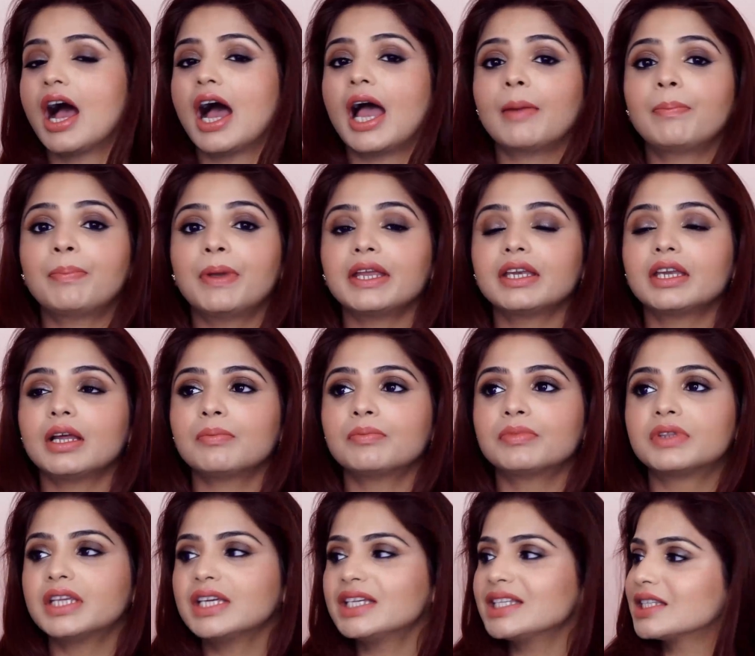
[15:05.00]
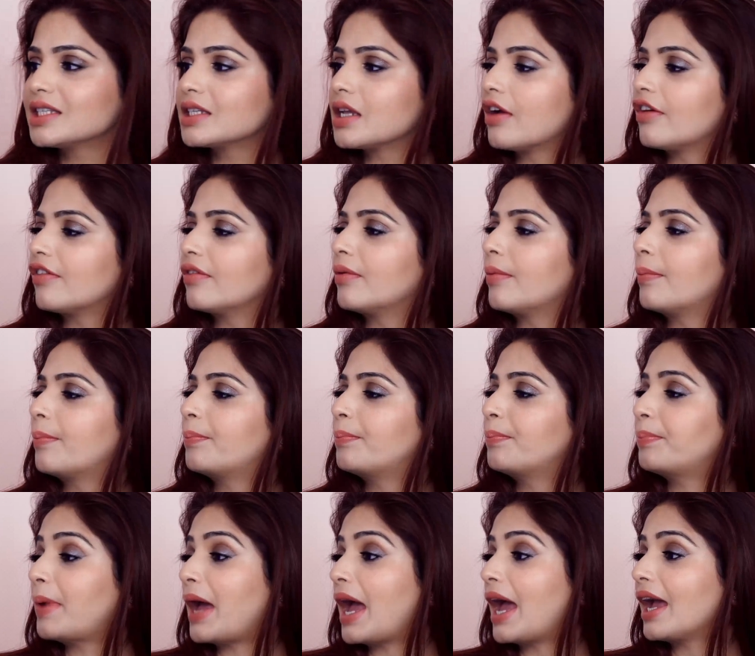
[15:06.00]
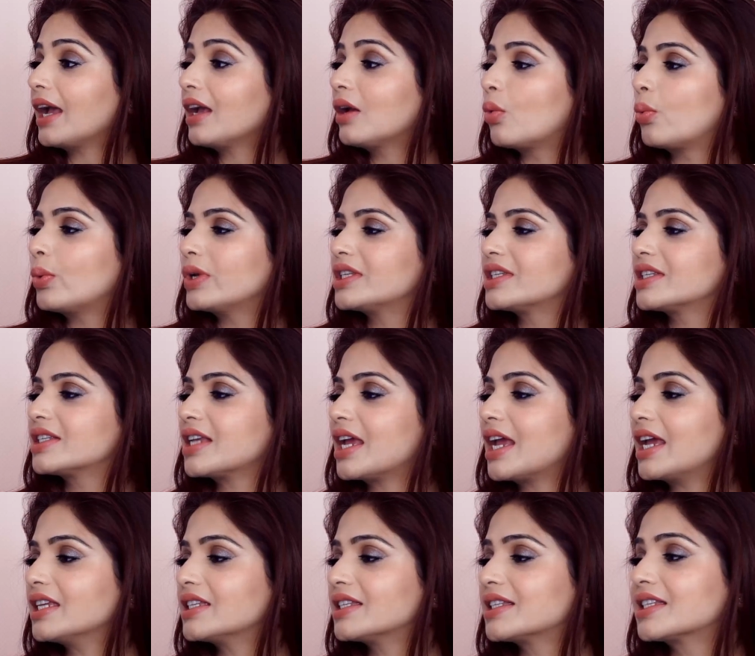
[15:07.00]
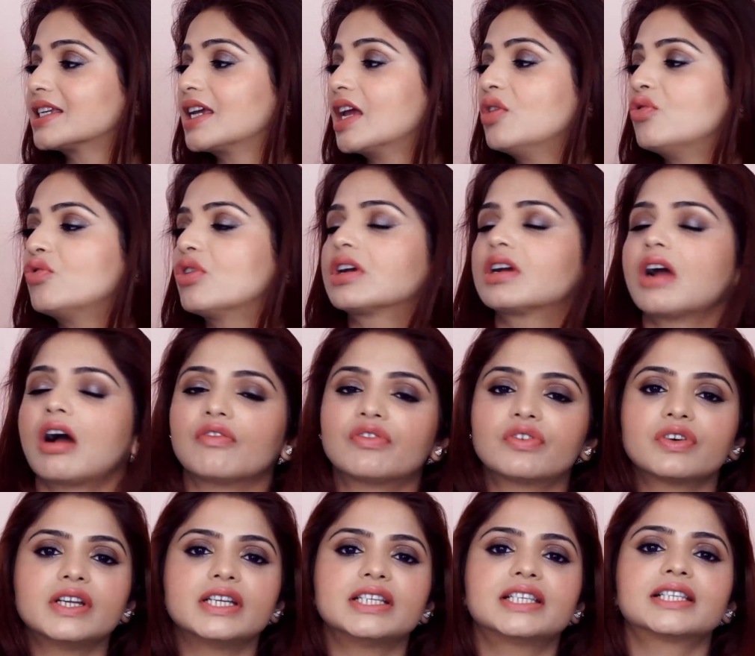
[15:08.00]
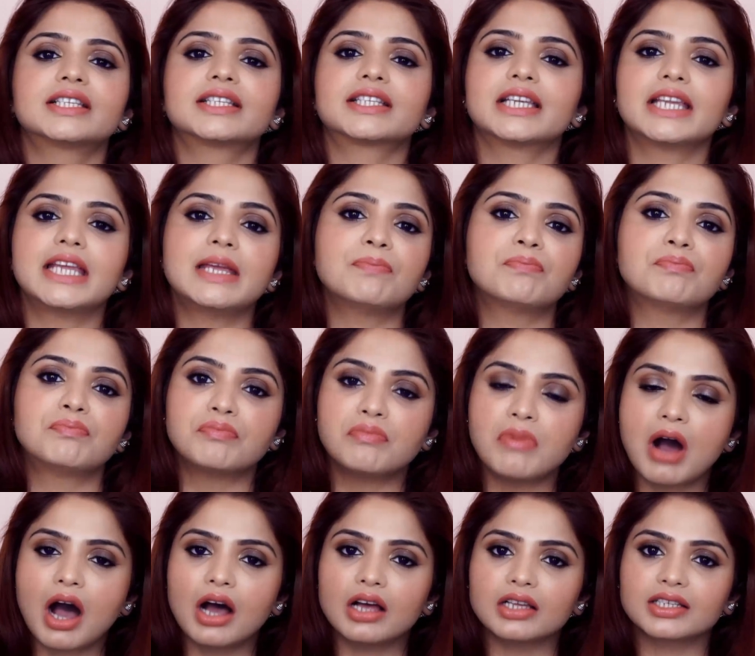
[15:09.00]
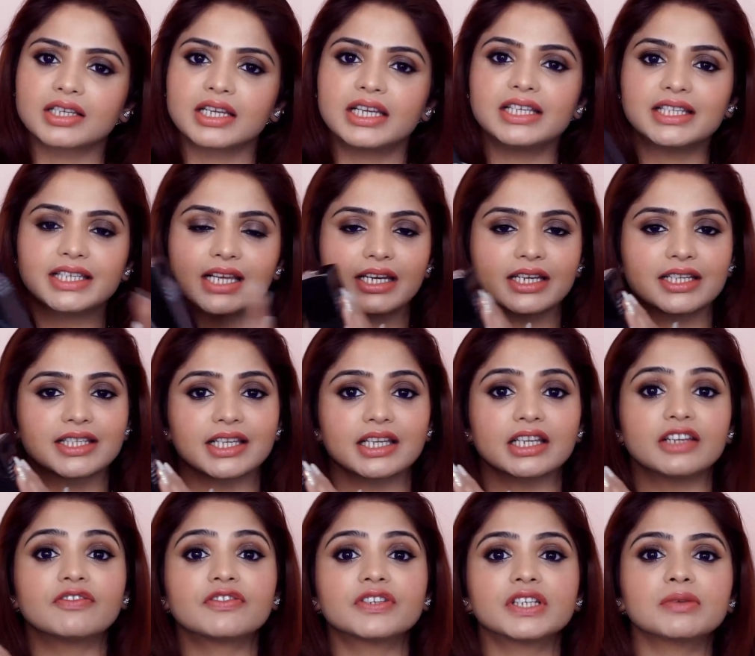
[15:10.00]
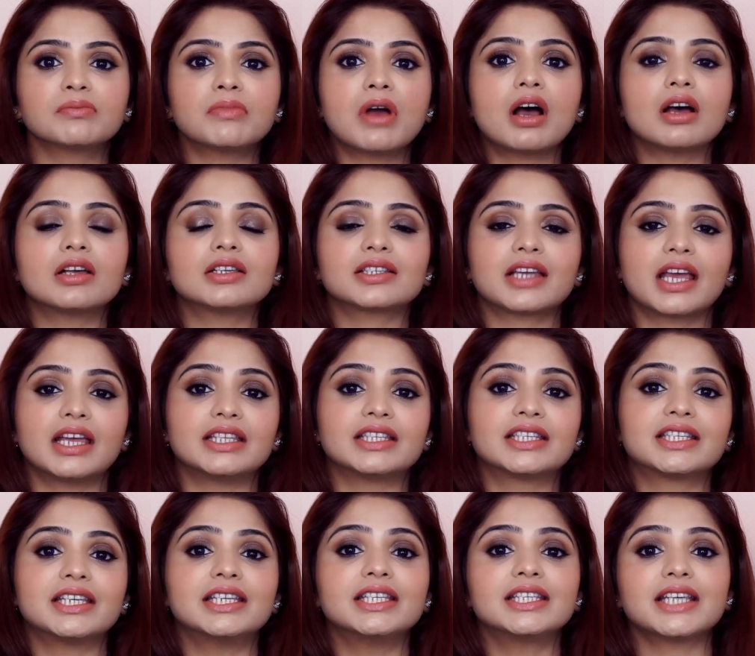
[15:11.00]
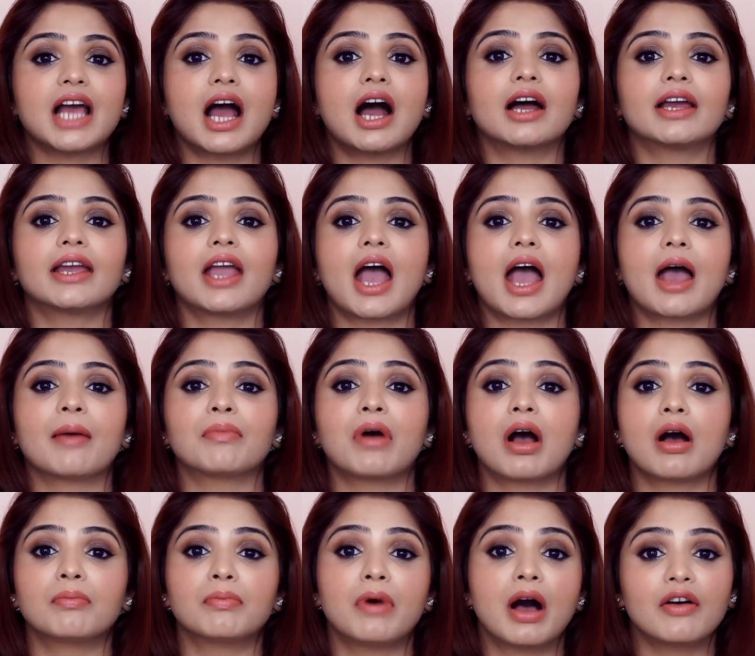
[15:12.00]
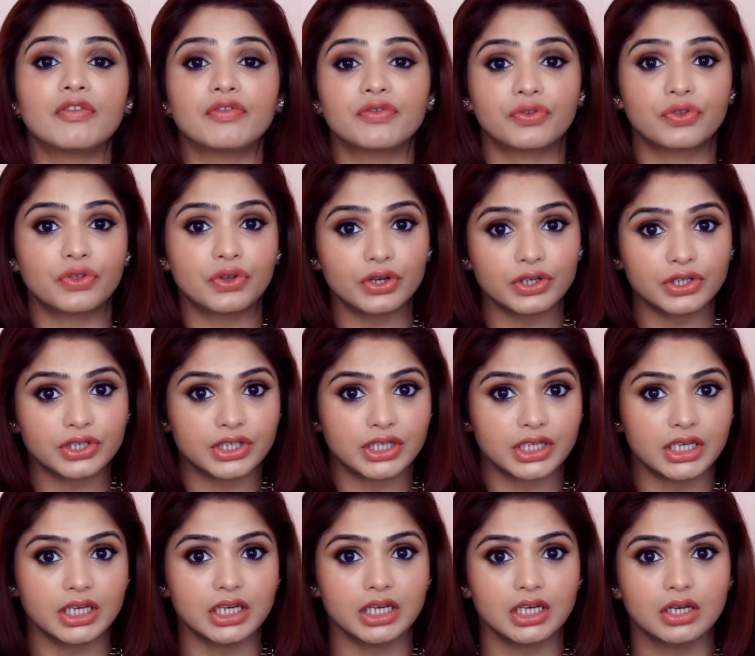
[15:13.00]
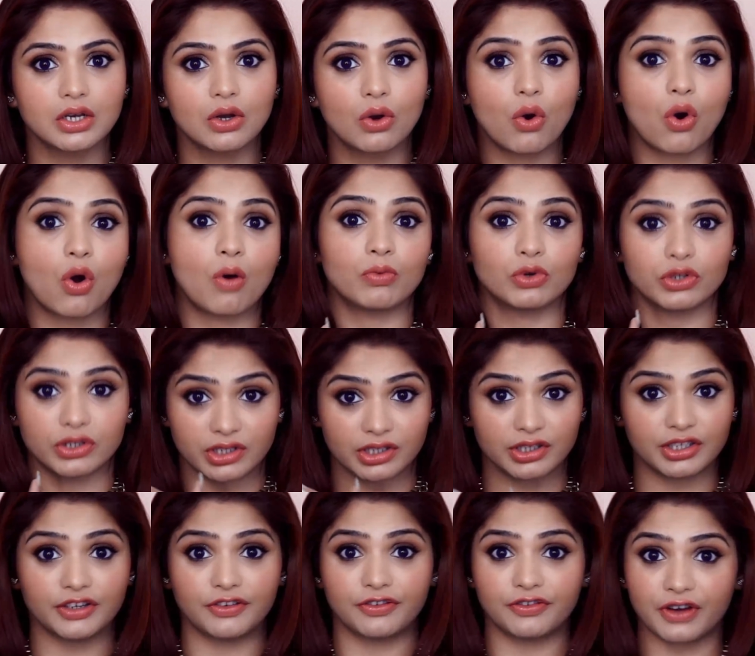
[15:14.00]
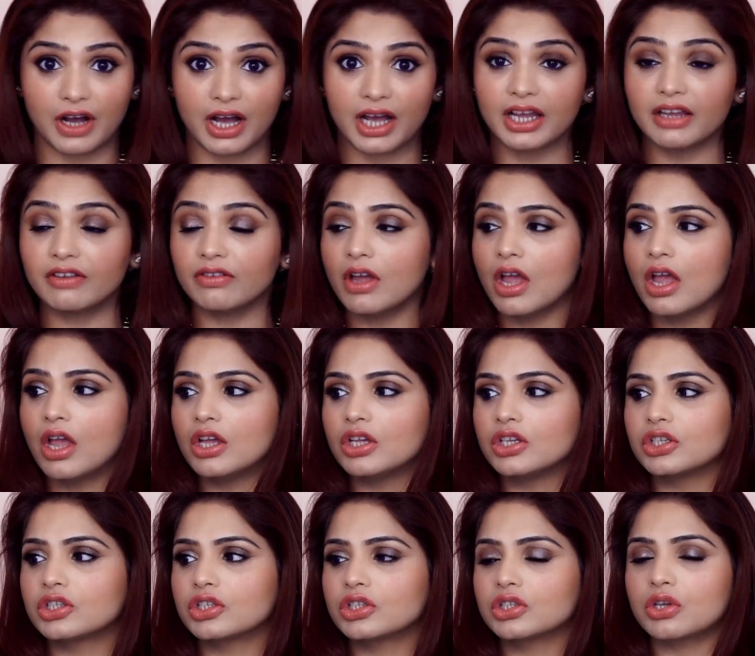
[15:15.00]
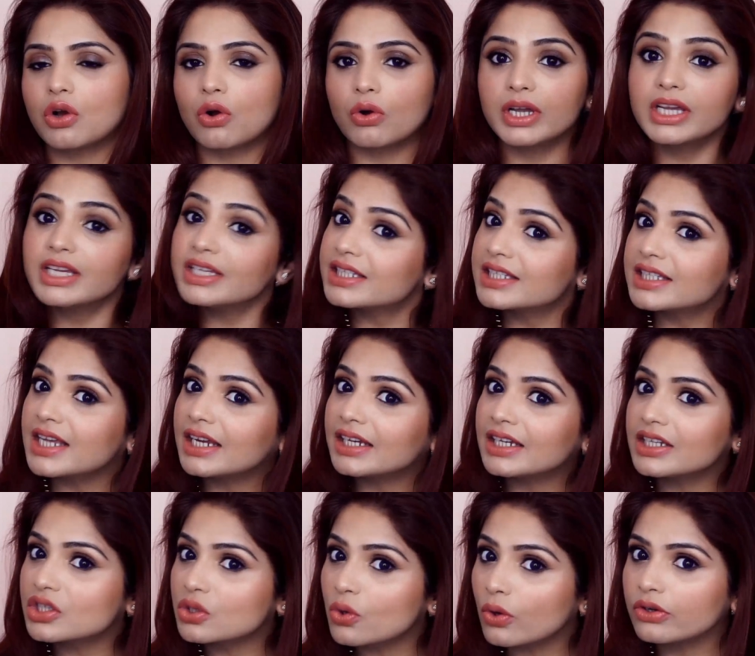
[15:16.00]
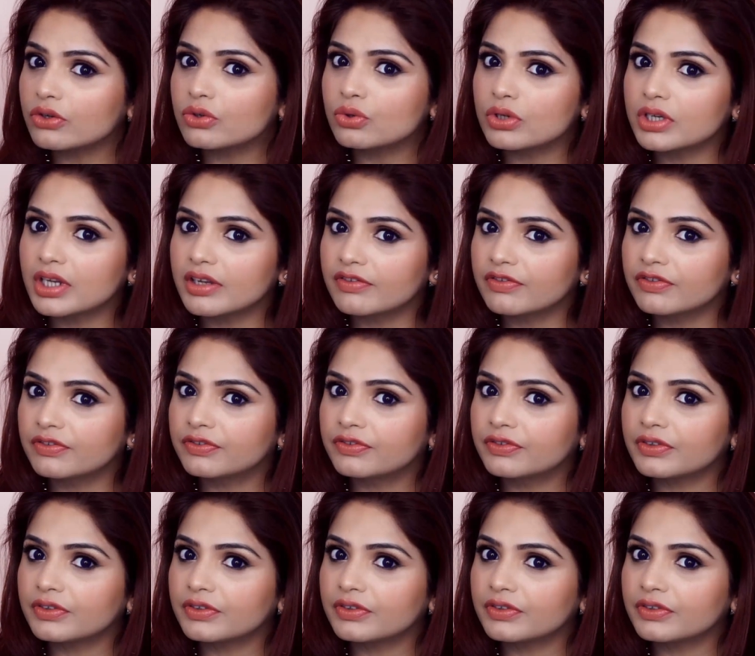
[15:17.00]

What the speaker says: I picked up this pack which says Skin Recovery Sleep Mask. He said it's a lifting mask, and since I am above 30, almost 35, so he said it's going to give